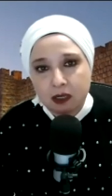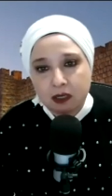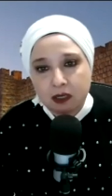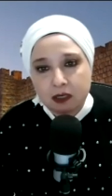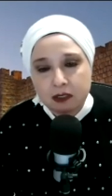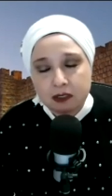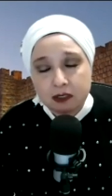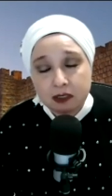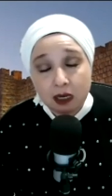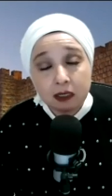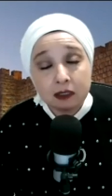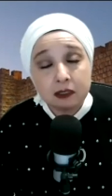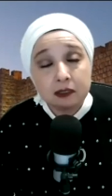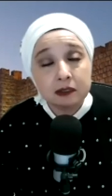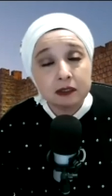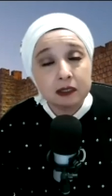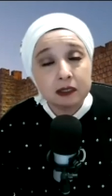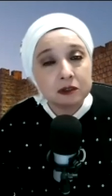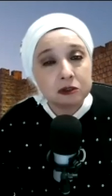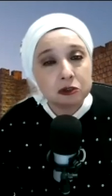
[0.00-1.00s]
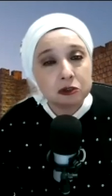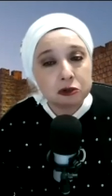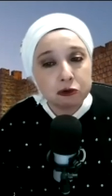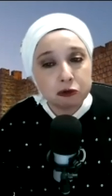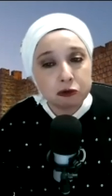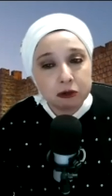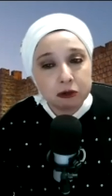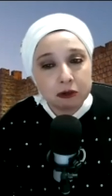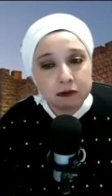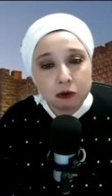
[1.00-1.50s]
Suddenly the truth
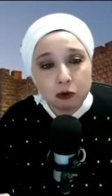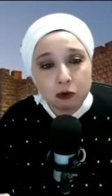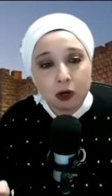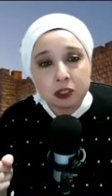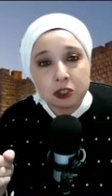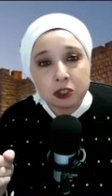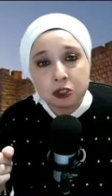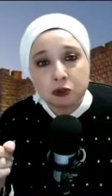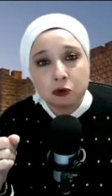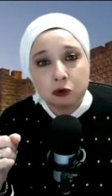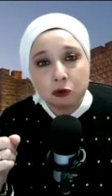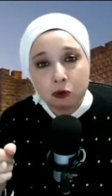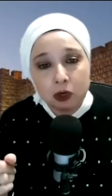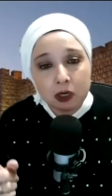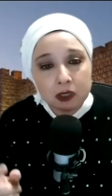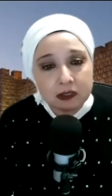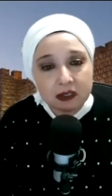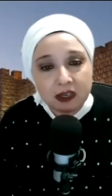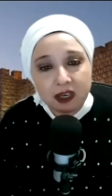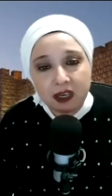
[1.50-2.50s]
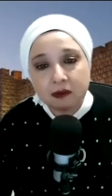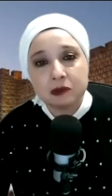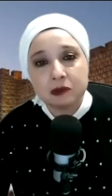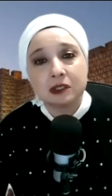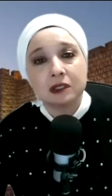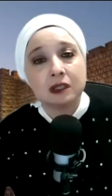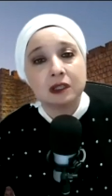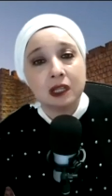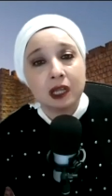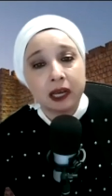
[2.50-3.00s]
of who Ashur was came to
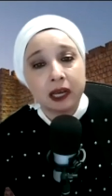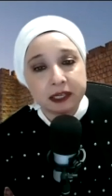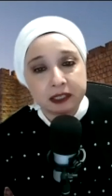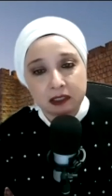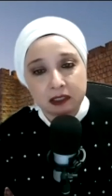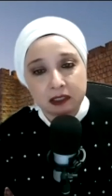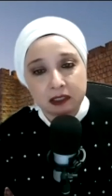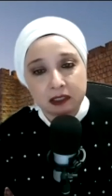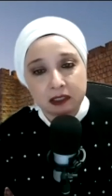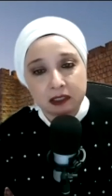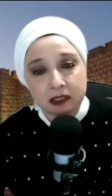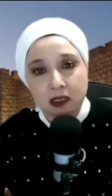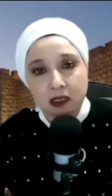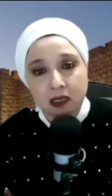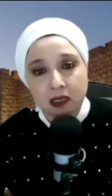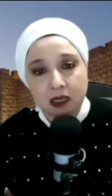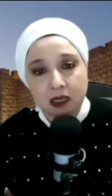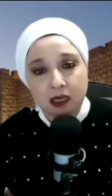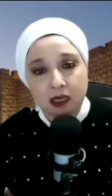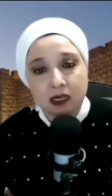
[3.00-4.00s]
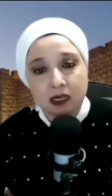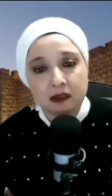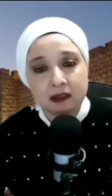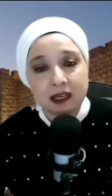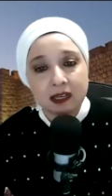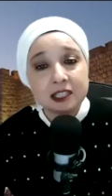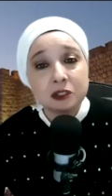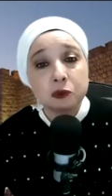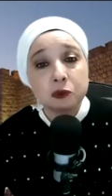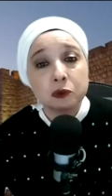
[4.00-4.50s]
light. And
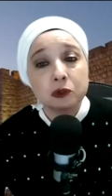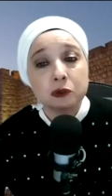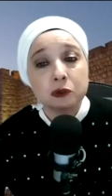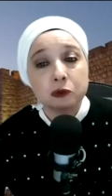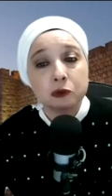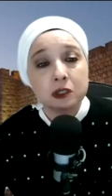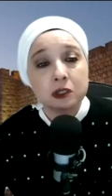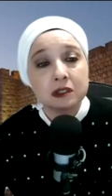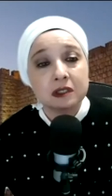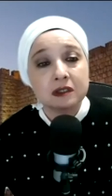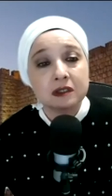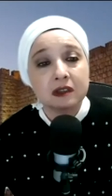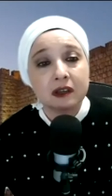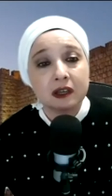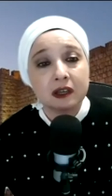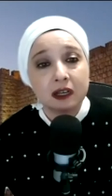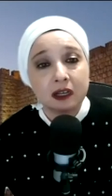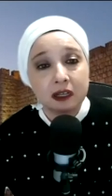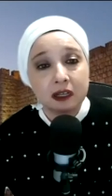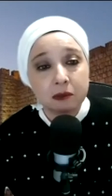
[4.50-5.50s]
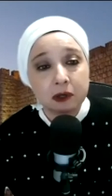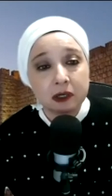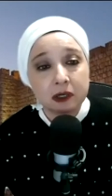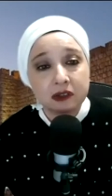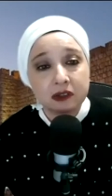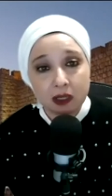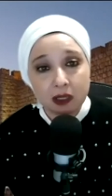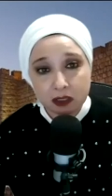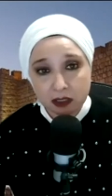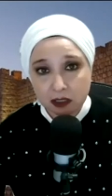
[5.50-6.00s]
that's what the words in Tehillim are
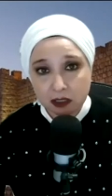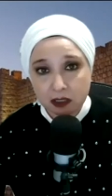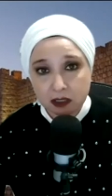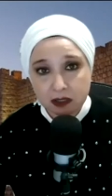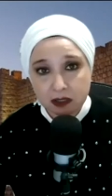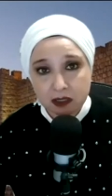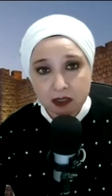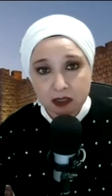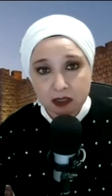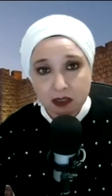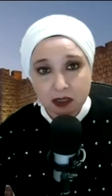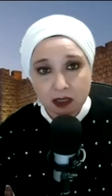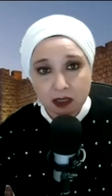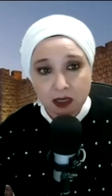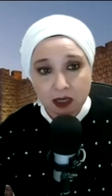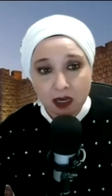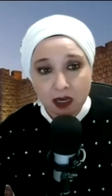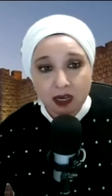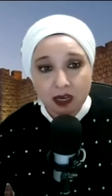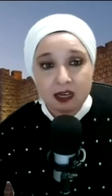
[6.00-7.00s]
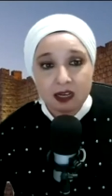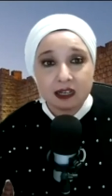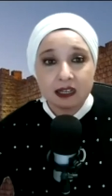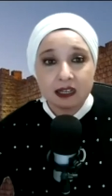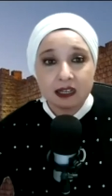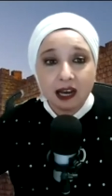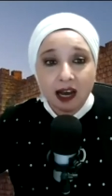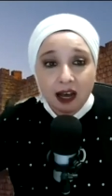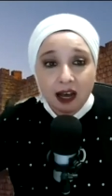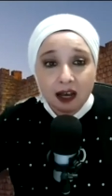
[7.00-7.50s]
telling us.
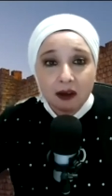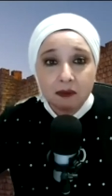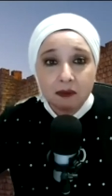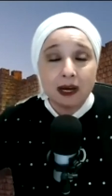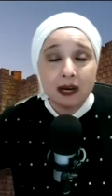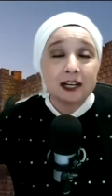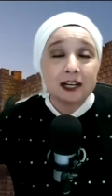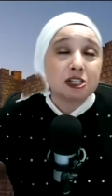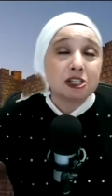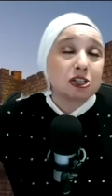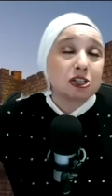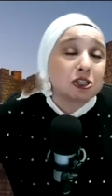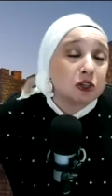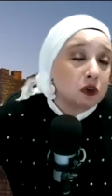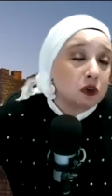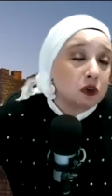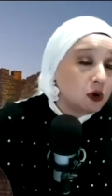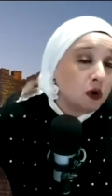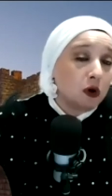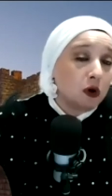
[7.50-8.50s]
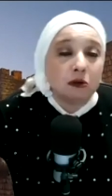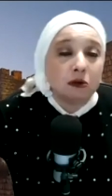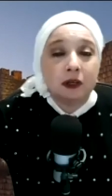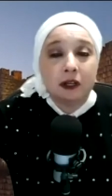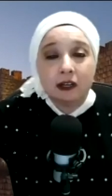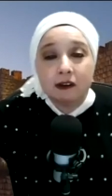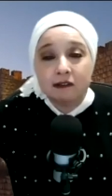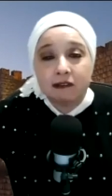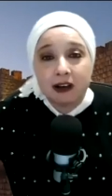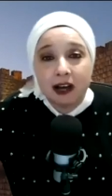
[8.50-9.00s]
Gam Ashur
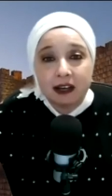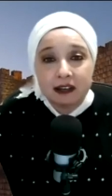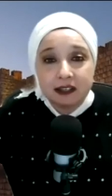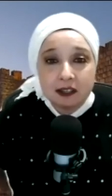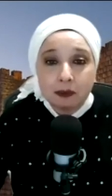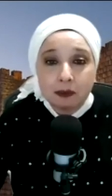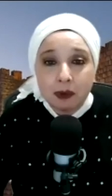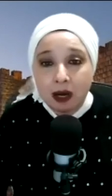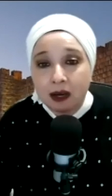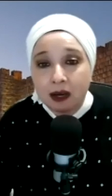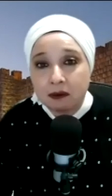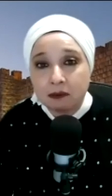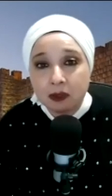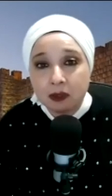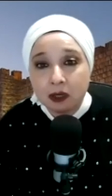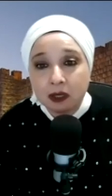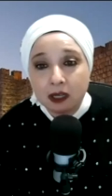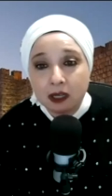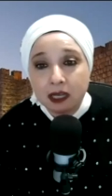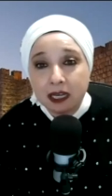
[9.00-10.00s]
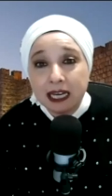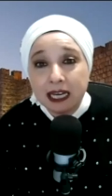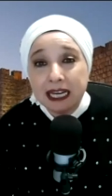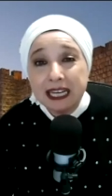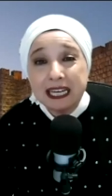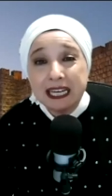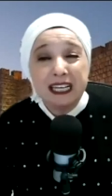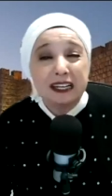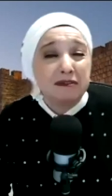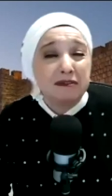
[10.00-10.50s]
nilva imam.
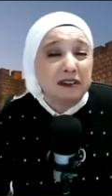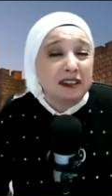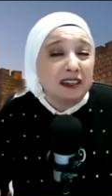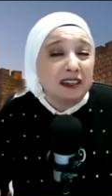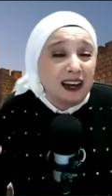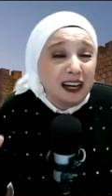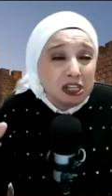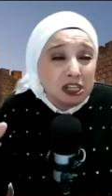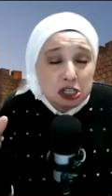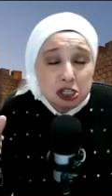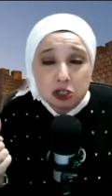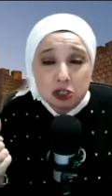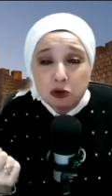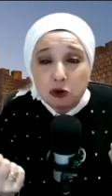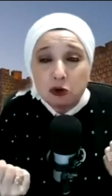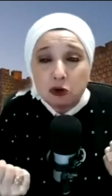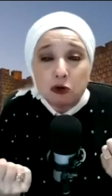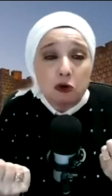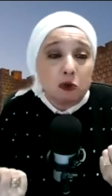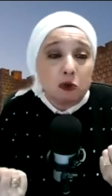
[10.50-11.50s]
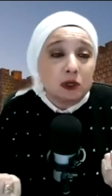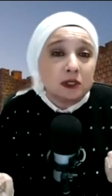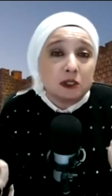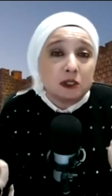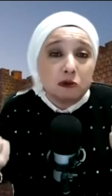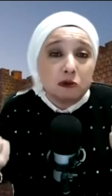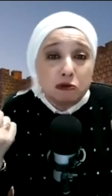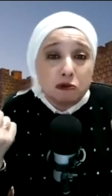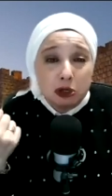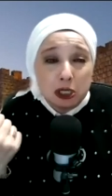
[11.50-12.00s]
Even Ashur, who was
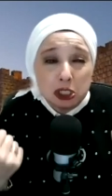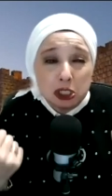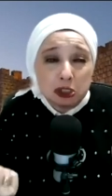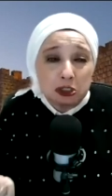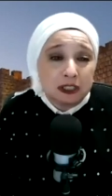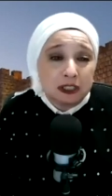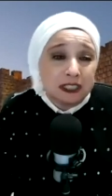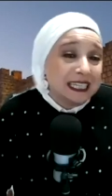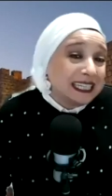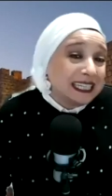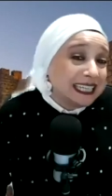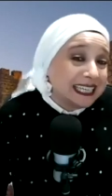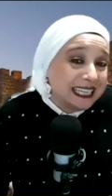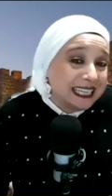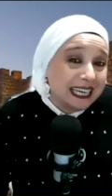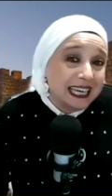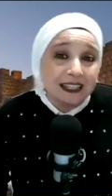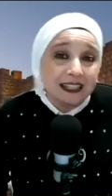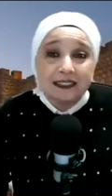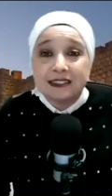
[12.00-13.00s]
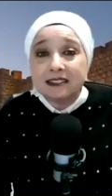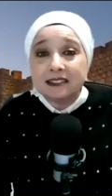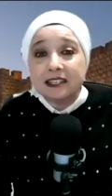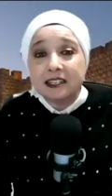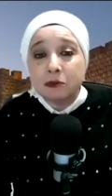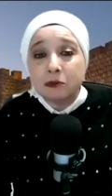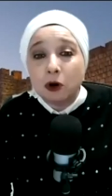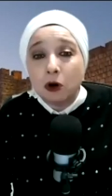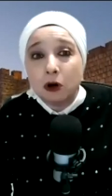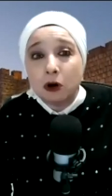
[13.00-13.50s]
originally against
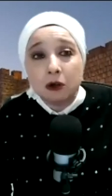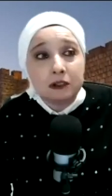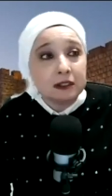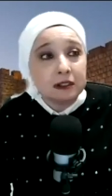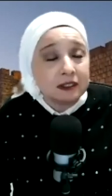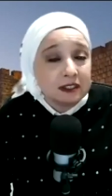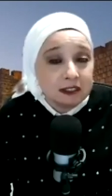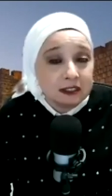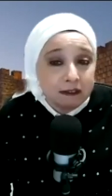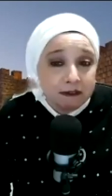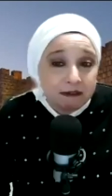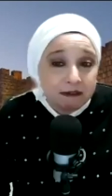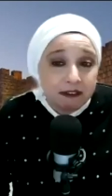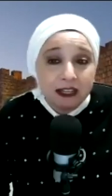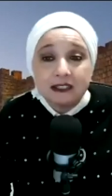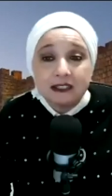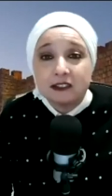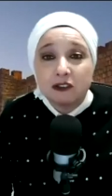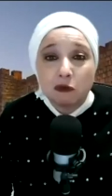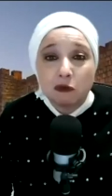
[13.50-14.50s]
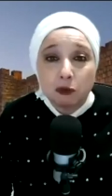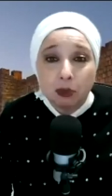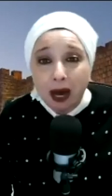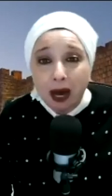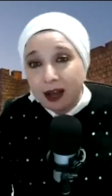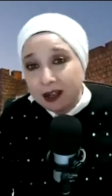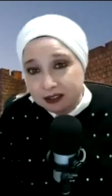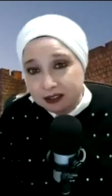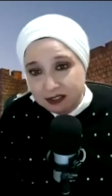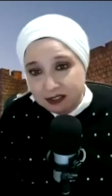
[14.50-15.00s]
Nimrod and his offensive
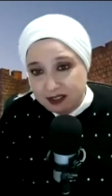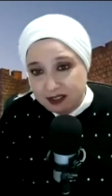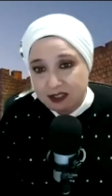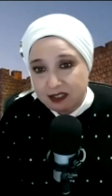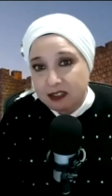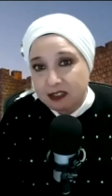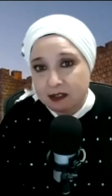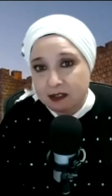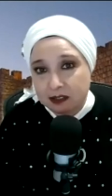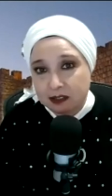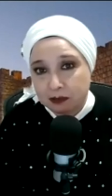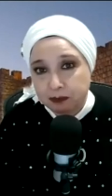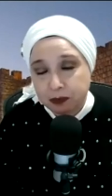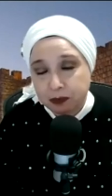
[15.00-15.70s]
policies,